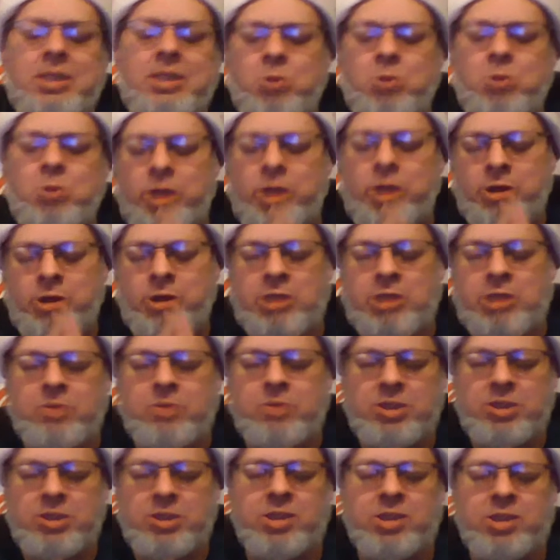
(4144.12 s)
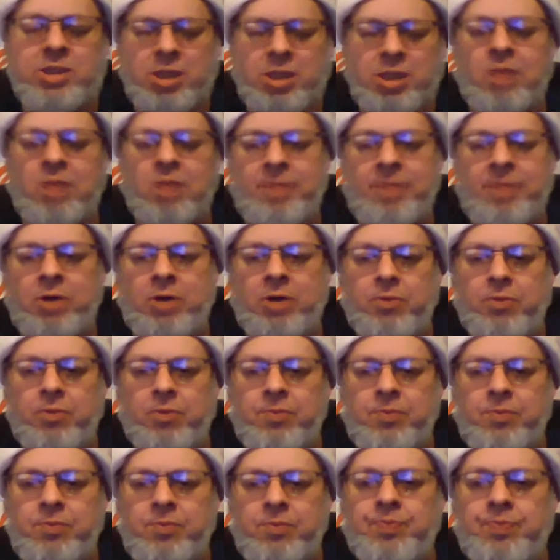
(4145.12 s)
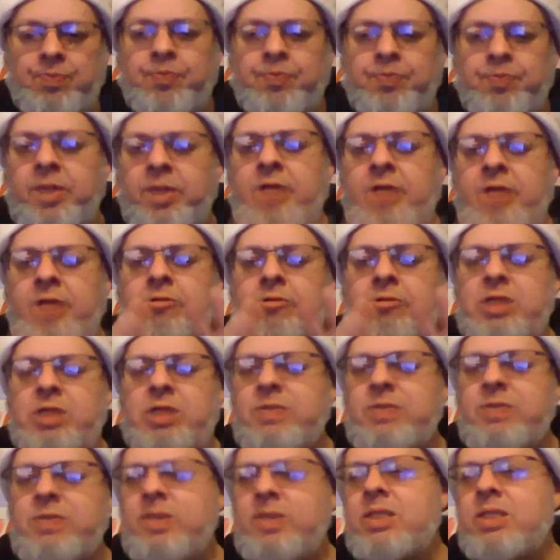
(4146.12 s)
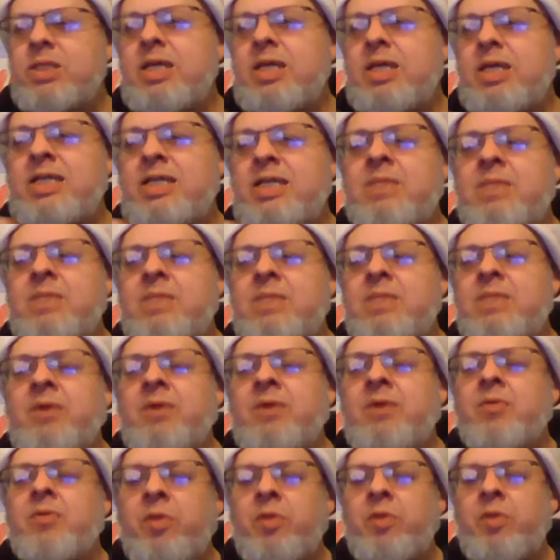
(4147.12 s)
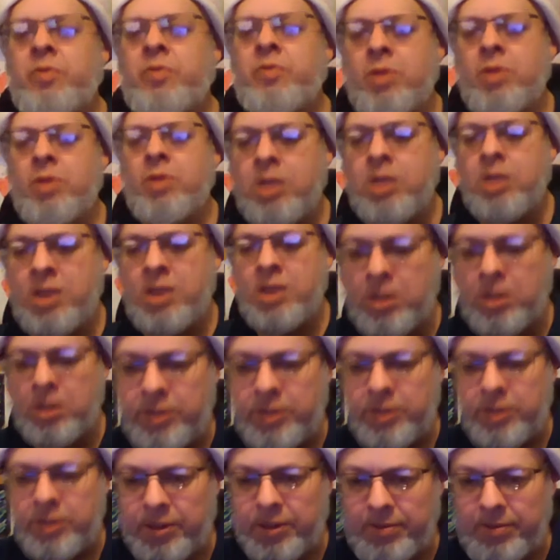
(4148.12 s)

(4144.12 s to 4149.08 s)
what Christmas is all about. Christmas is about the littles.